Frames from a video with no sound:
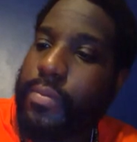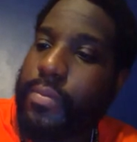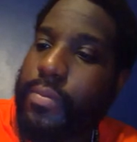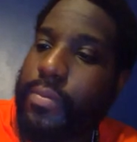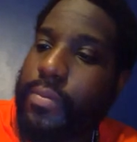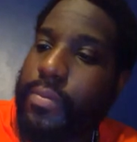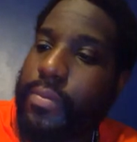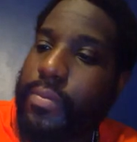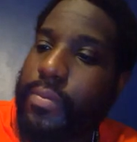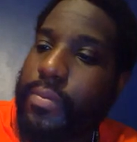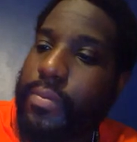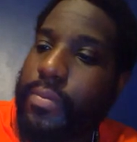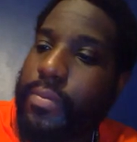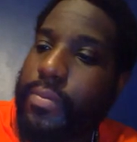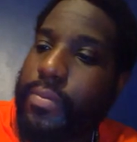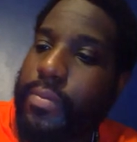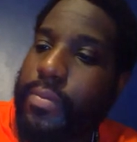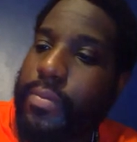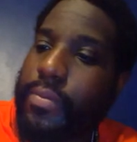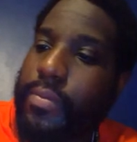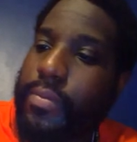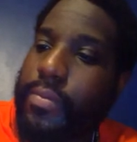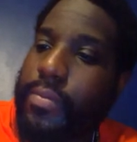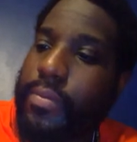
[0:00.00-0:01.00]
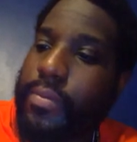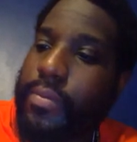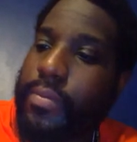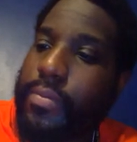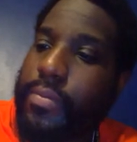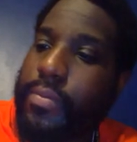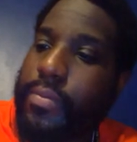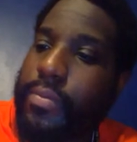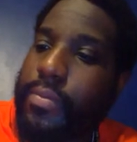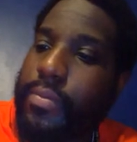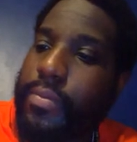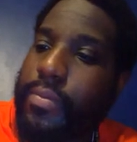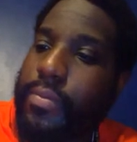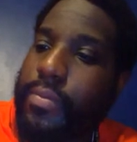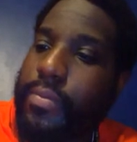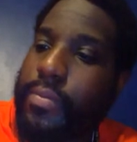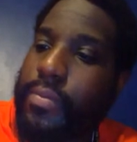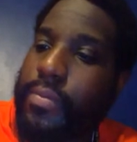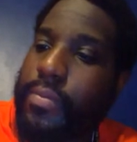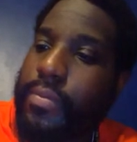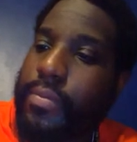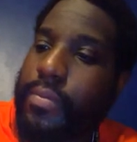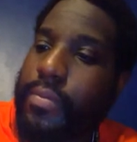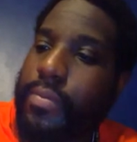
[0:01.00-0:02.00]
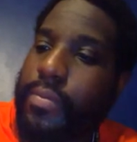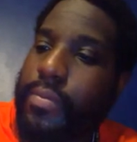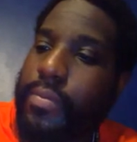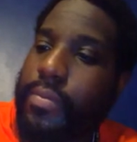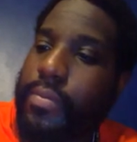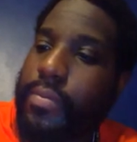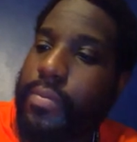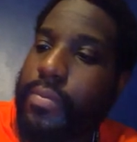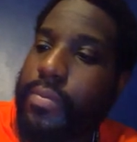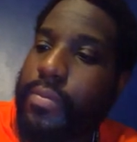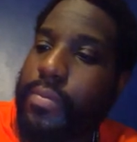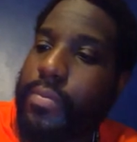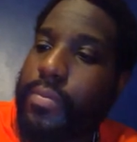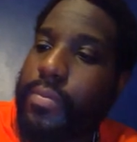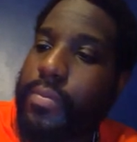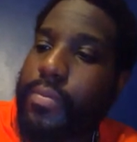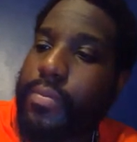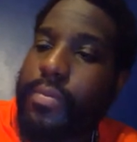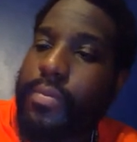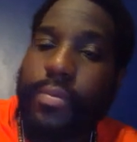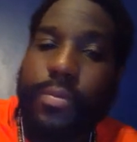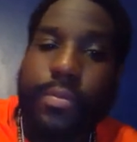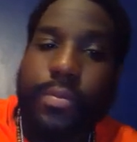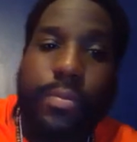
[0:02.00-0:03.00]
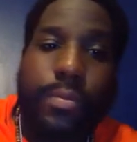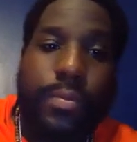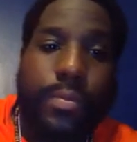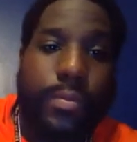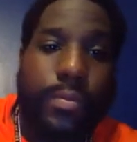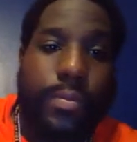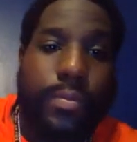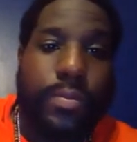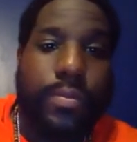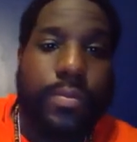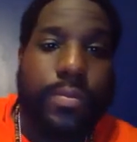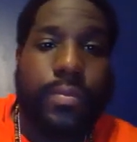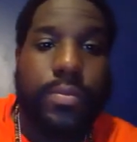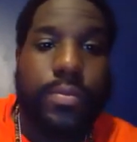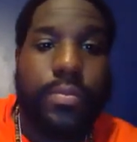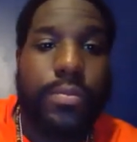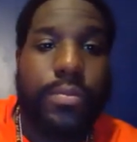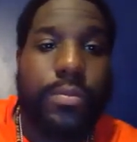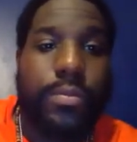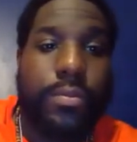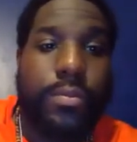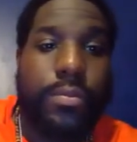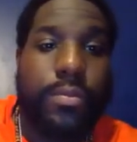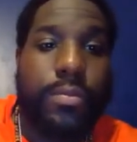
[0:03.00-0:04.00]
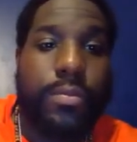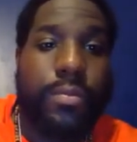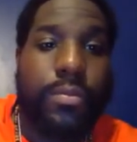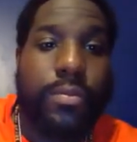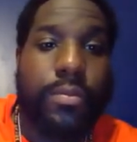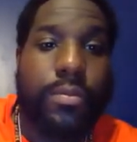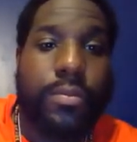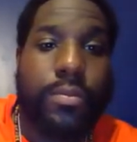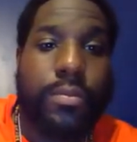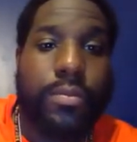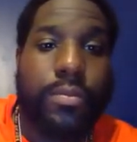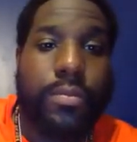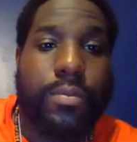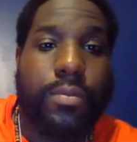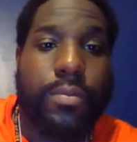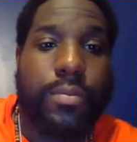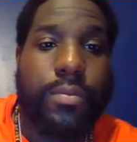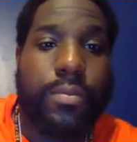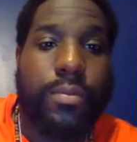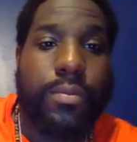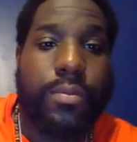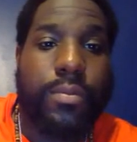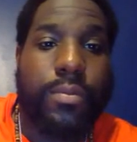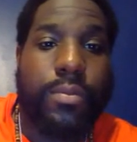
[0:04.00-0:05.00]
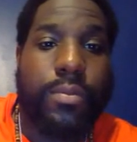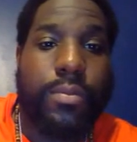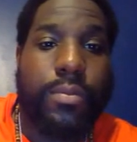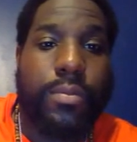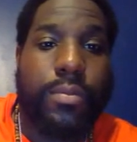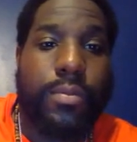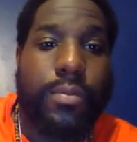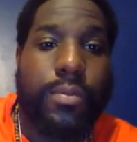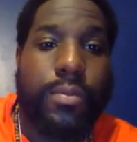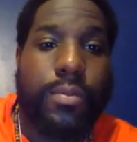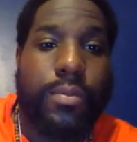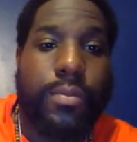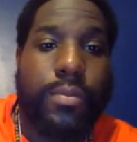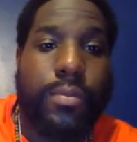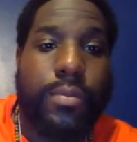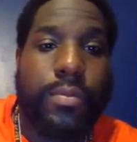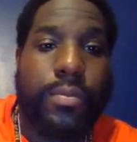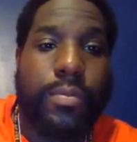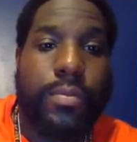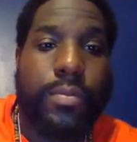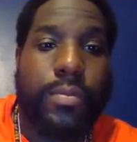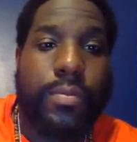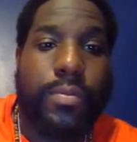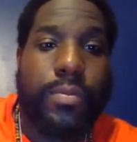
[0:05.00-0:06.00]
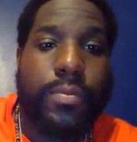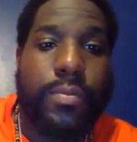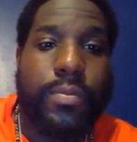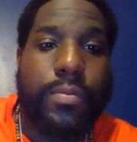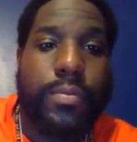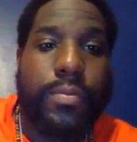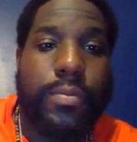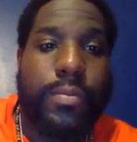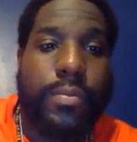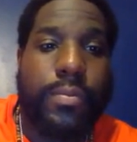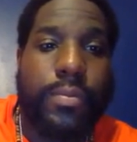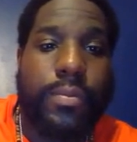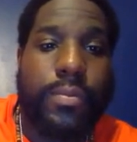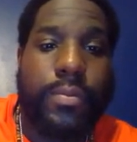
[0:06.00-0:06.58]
This person isn't speaking.